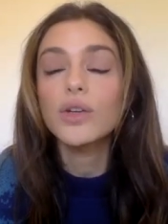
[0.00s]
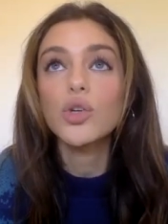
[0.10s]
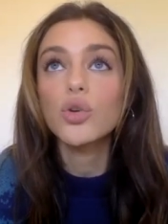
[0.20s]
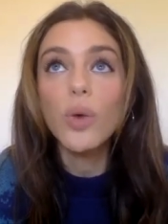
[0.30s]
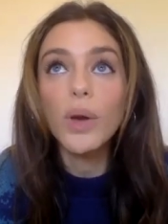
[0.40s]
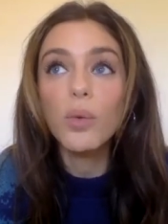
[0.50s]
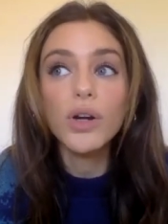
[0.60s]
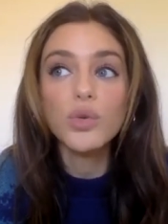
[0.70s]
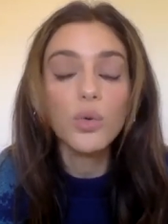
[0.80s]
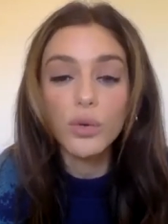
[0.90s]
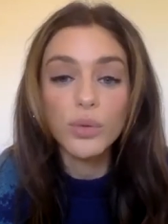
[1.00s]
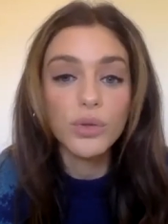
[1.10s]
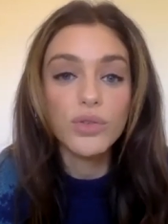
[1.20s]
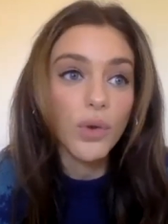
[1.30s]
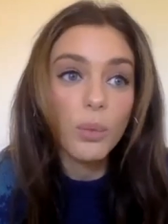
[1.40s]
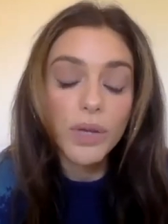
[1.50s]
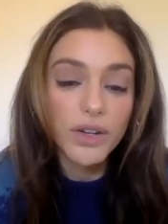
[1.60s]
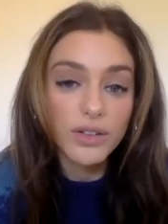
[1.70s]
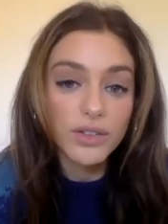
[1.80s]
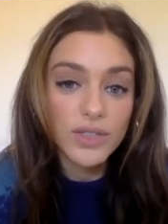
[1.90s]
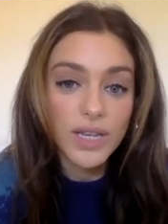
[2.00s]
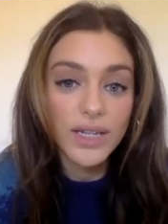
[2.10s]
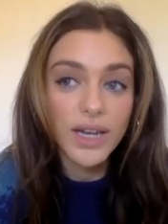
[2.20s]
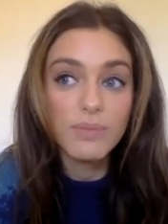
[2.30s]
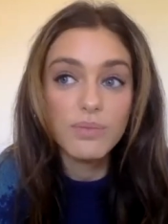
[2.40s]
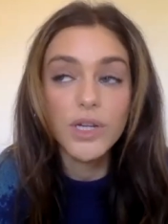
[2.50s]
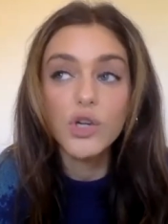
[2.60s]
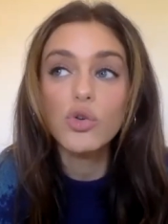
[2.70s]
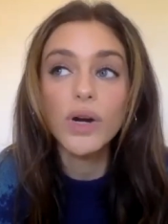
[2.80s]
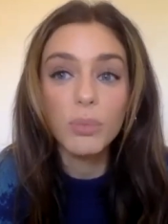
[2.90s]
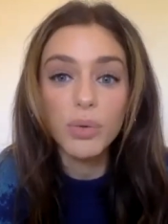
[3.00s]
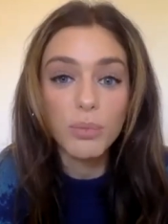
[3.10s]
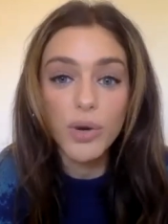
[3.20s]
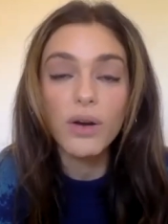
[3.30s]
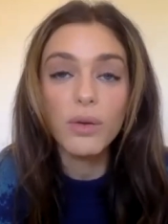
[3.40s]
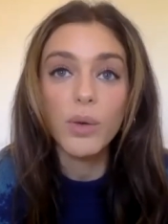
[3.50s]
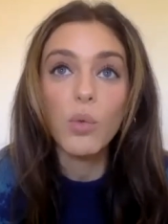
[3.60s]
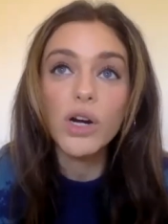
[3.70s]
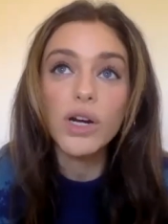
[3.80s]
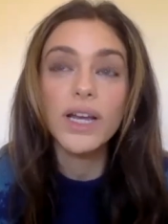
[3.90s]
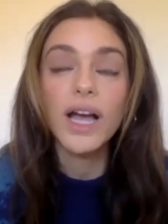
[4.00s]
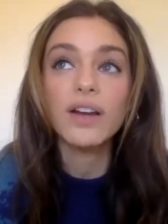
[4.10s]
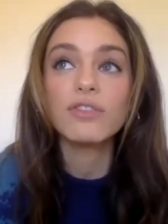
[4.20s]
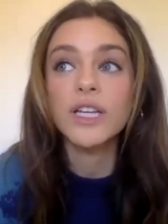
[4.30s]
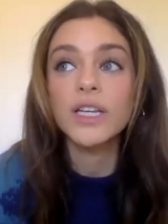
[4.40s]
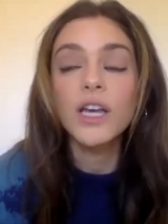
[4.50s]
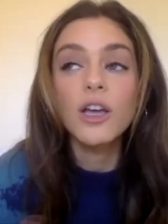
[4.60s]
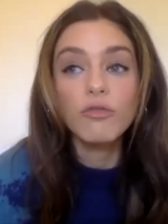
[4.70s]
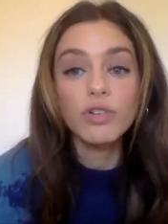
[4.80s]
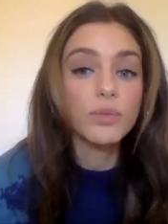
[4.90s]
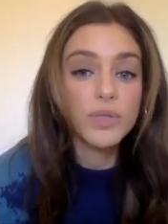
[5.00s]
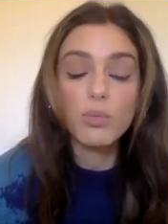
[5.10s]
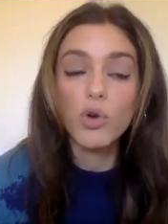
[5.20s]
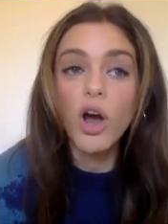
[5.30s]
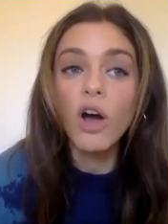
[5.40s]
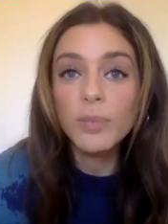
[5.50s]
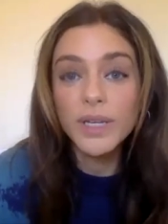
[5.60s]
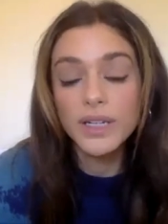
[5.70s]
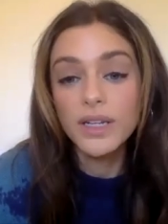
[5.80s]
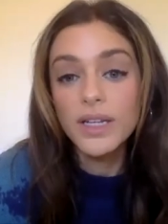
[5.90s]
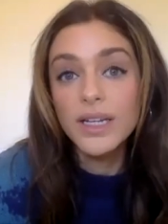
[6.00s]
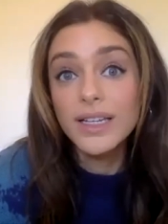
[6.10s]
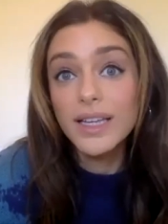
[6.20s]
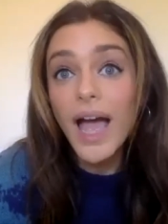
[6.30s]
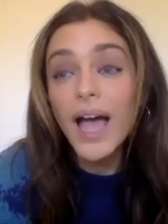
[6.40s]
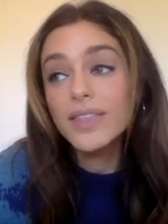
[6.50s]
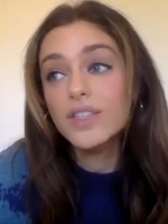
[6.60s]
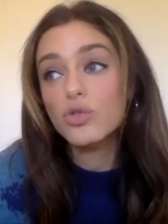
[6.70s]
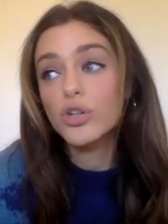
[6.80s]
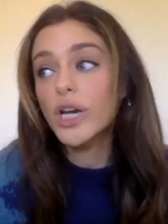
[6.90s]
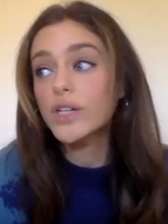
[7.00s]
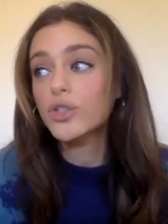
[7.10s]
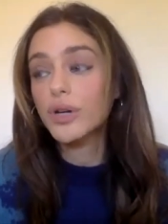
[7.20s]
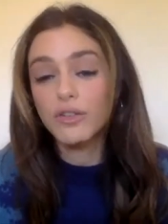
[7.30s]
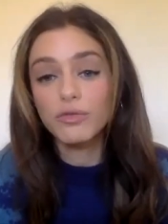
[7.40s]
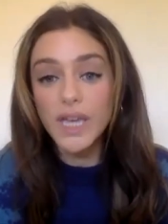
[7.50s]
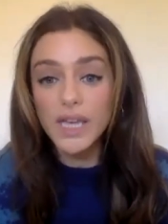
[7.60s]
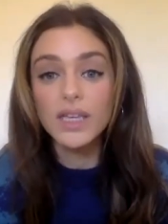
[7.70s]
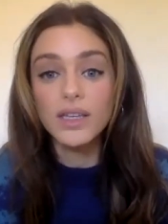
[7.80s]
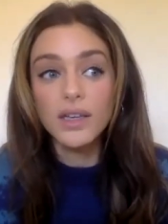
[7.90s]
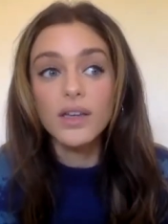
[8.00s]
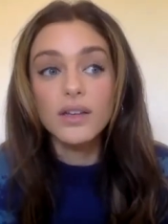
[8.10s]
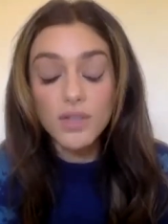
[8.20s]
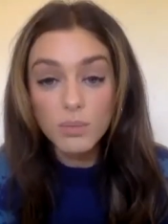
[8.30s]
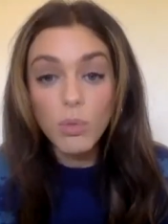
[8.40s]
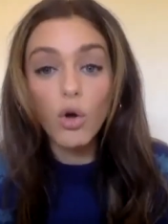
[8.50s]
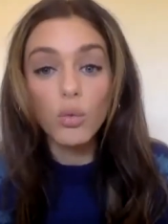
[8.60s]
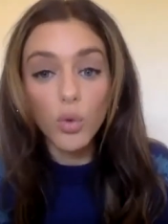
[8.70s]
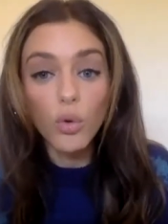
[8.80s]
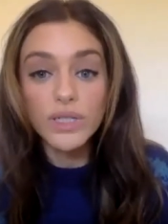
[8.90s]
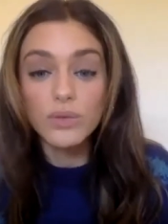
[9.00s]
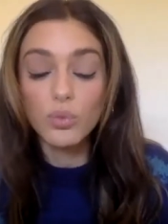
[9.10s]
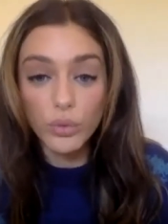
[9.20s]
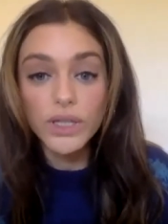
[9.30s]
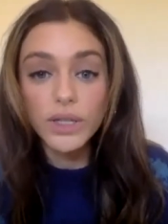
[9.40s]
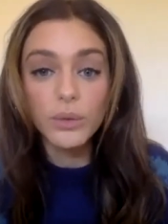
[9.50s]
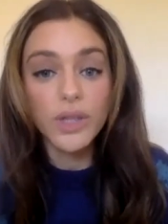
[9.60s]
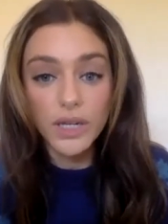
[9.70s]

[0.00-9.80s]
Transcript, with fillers: knew I wanted to work with those filmmakers and I'm incredibly proud of my work and kind of like Philip Seymour Hoffman had this trajectory of taking small roles in really really